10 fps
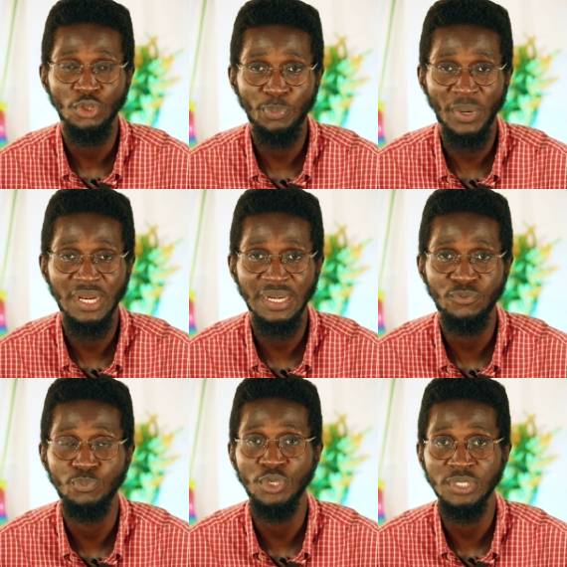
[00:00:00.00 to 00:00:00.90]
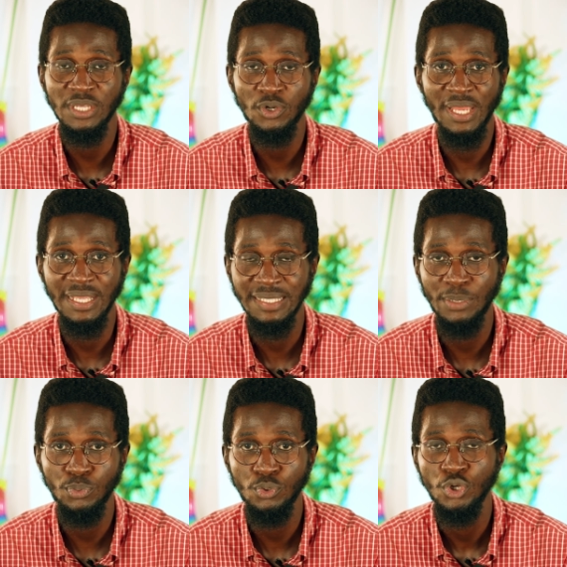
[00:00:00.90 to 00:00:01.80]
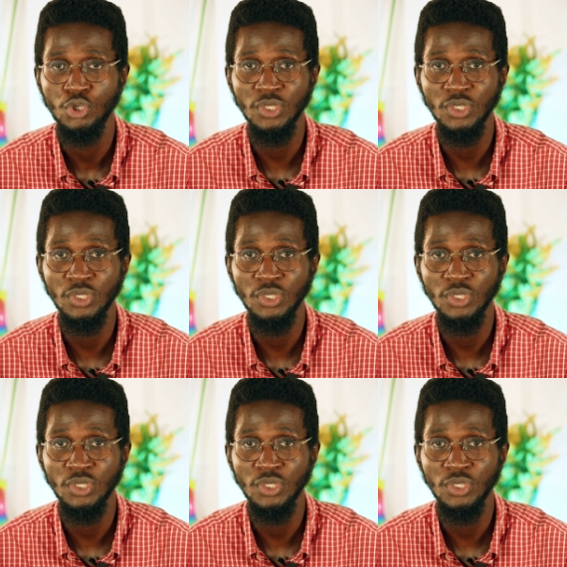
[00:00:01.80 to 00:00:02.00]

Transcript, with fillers: Third paragraph will be your second example.